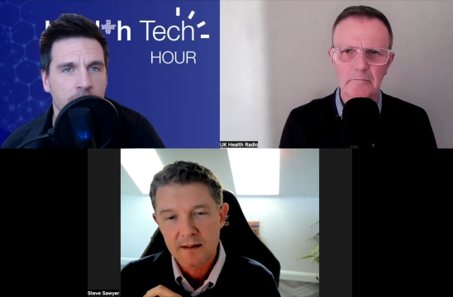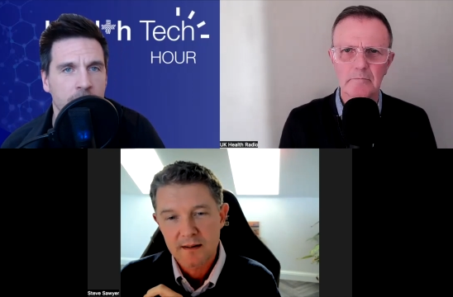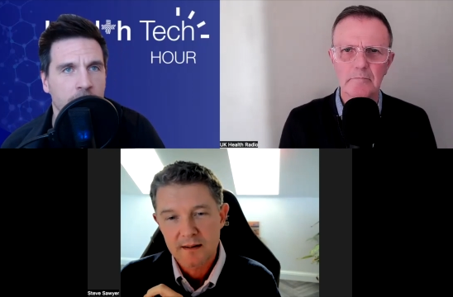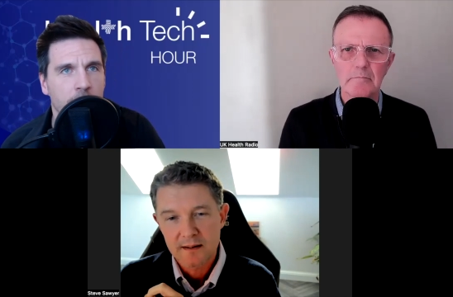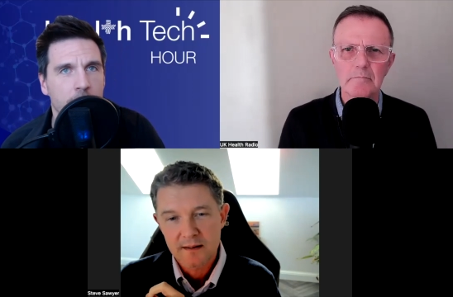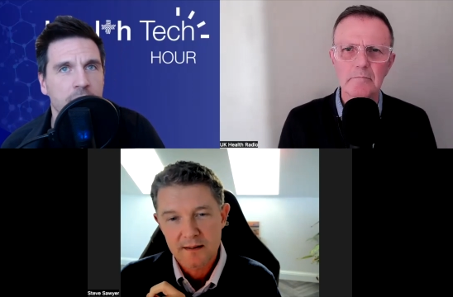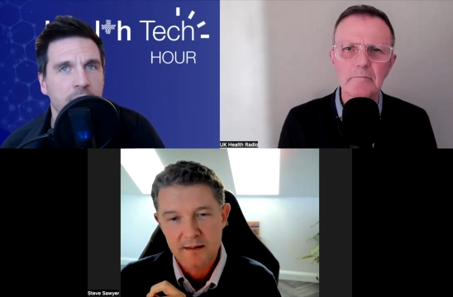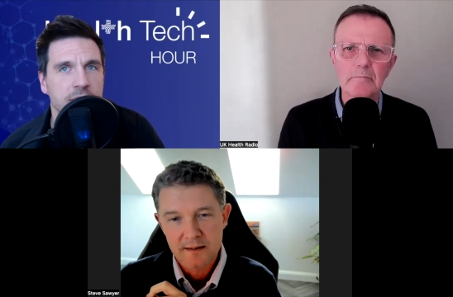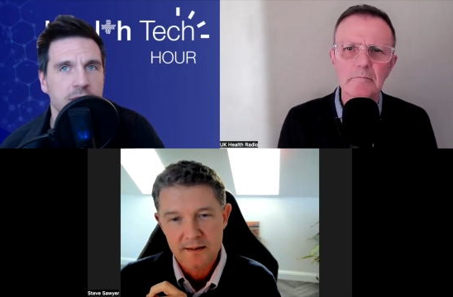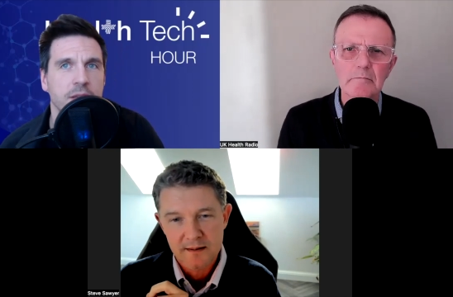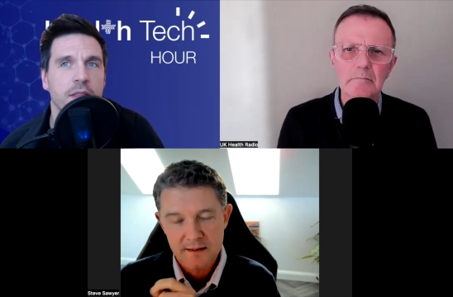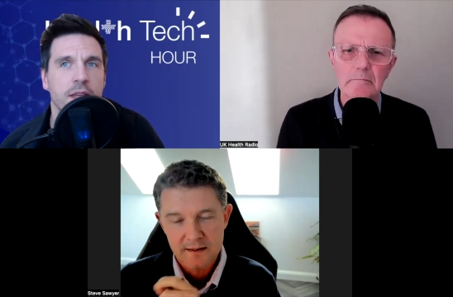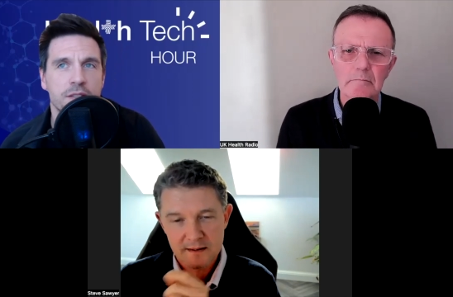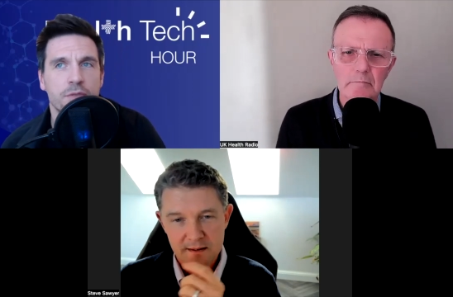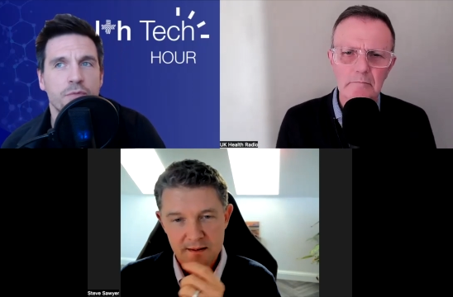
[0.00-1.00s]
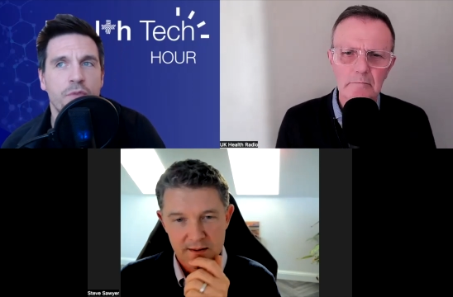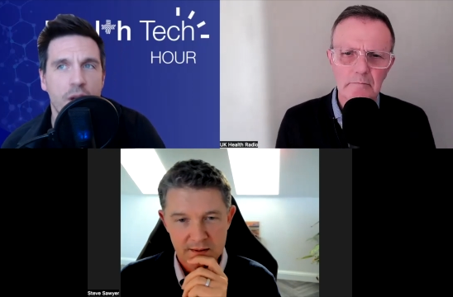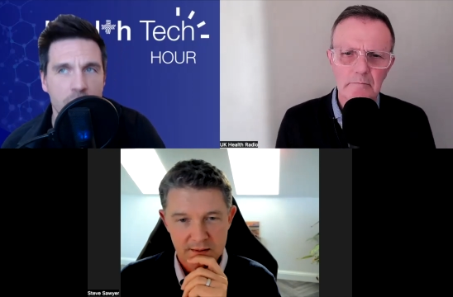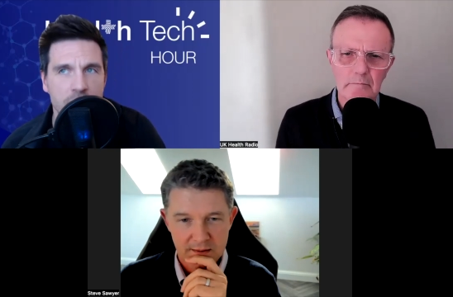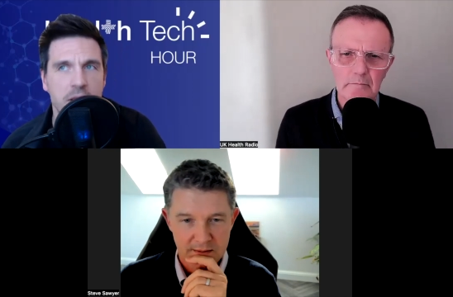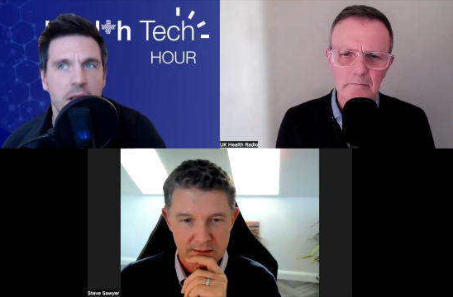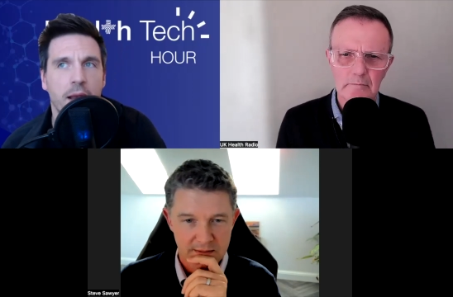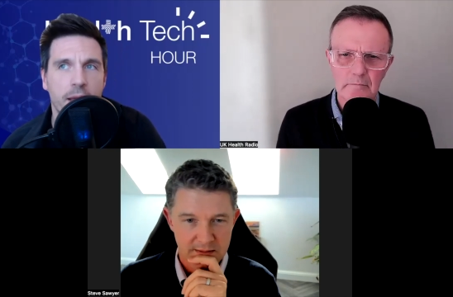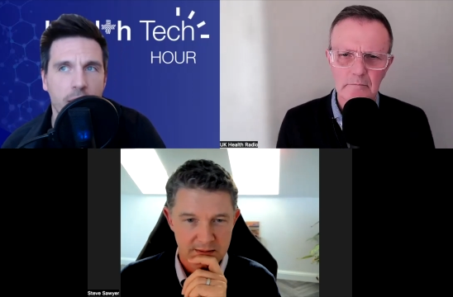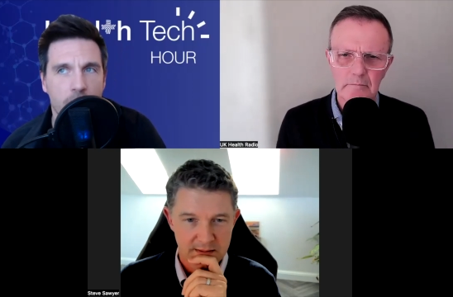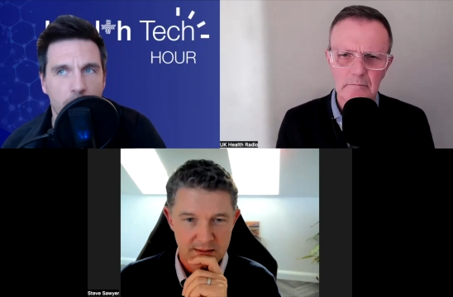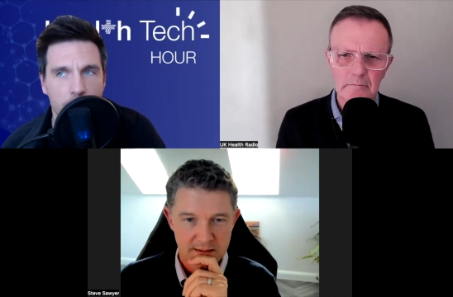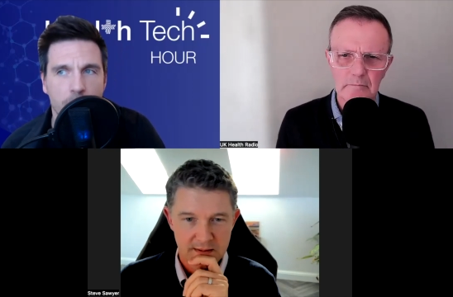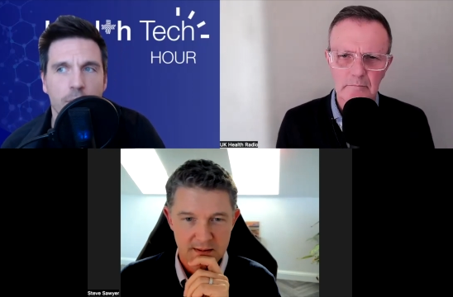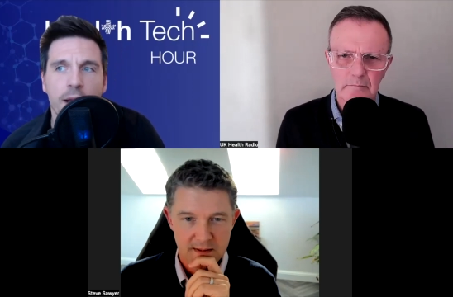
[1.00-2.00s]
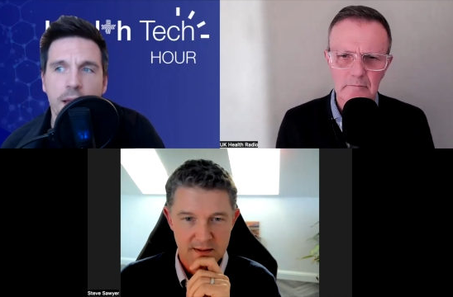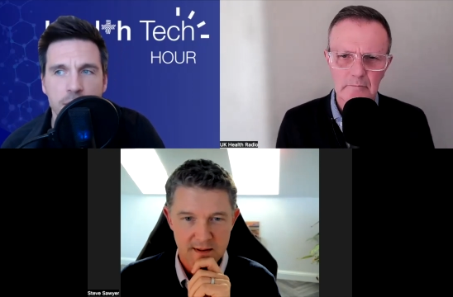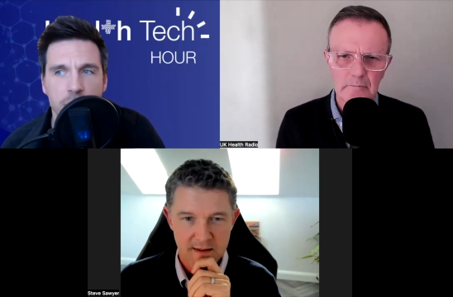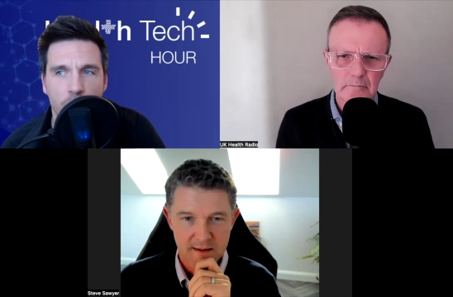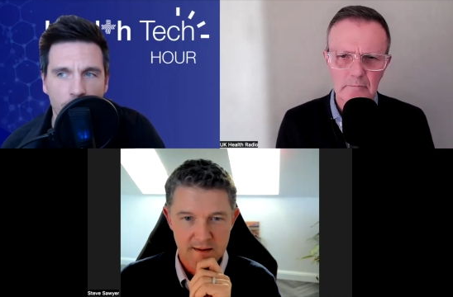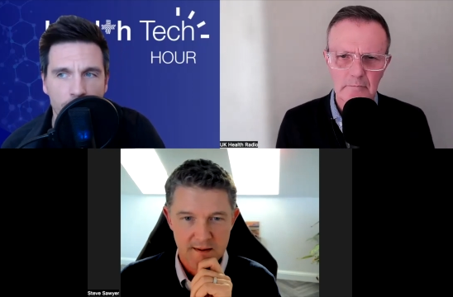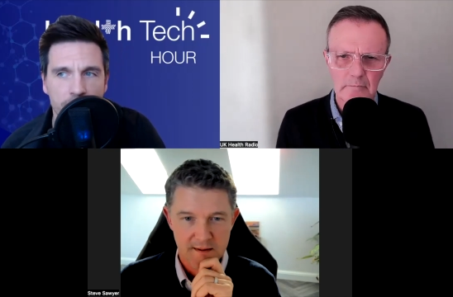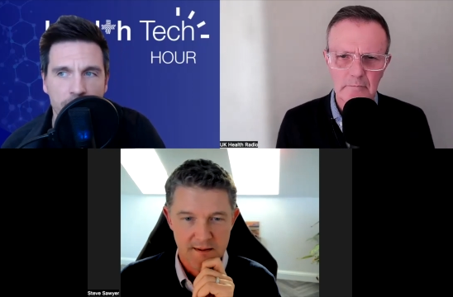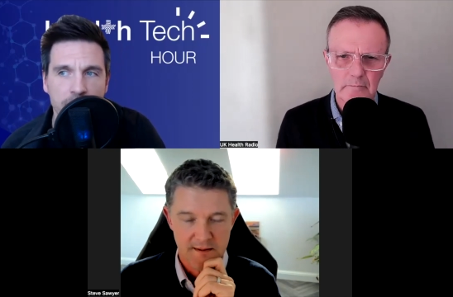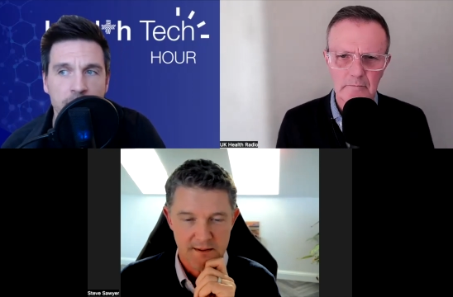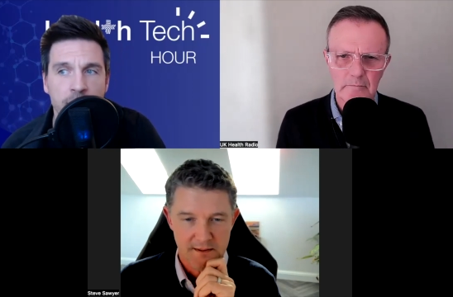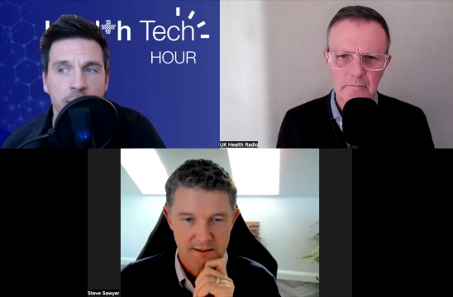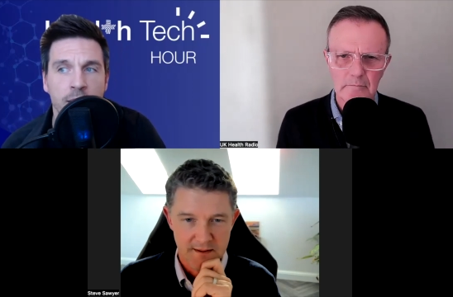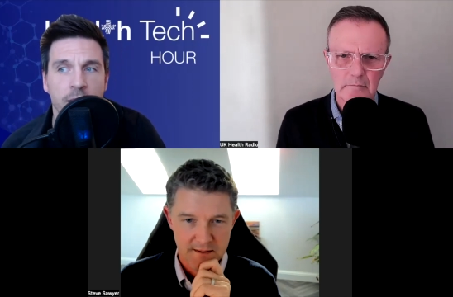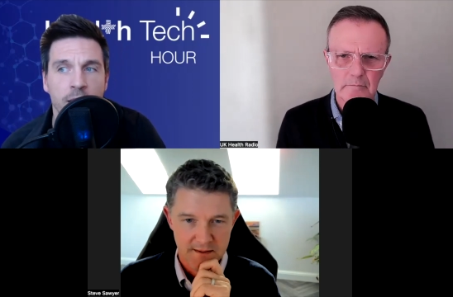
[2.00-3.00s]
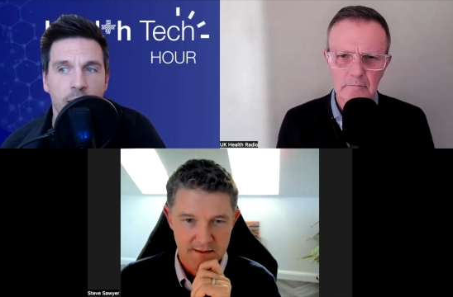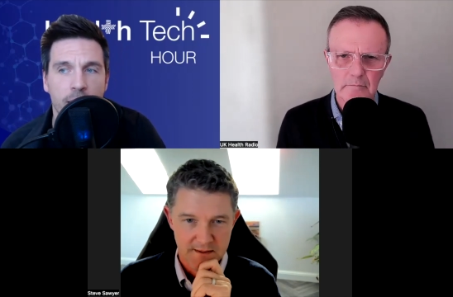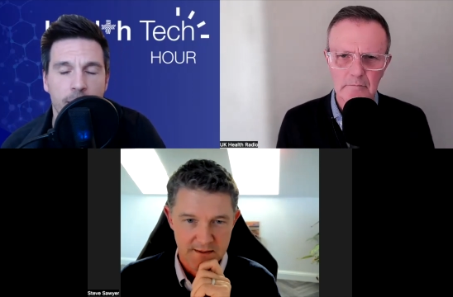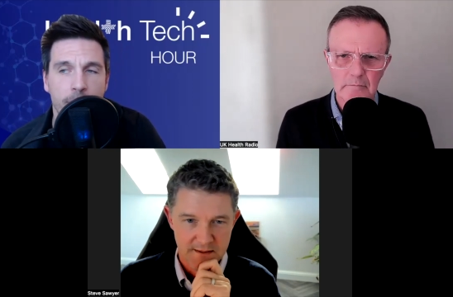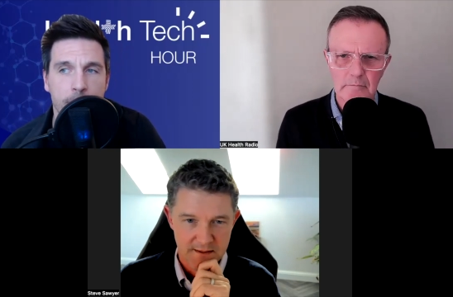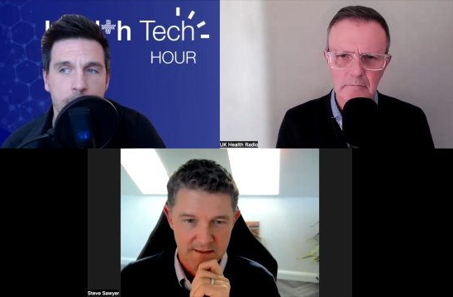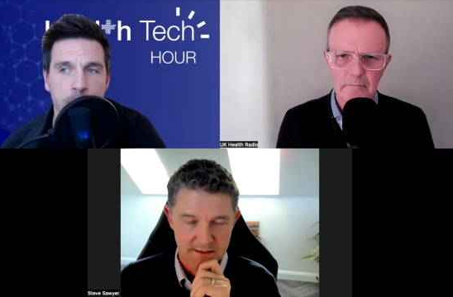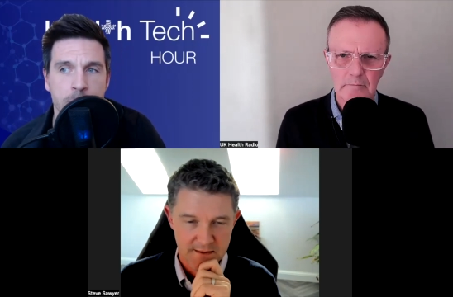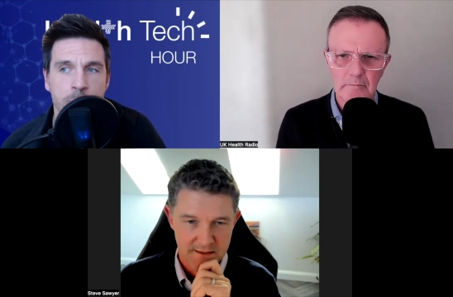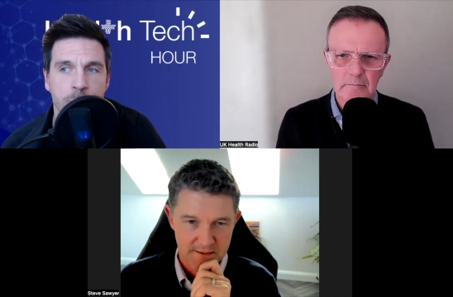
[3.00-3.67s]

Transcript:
Speaker 1: I mean, that's a, that's a very clear upgrade on the um,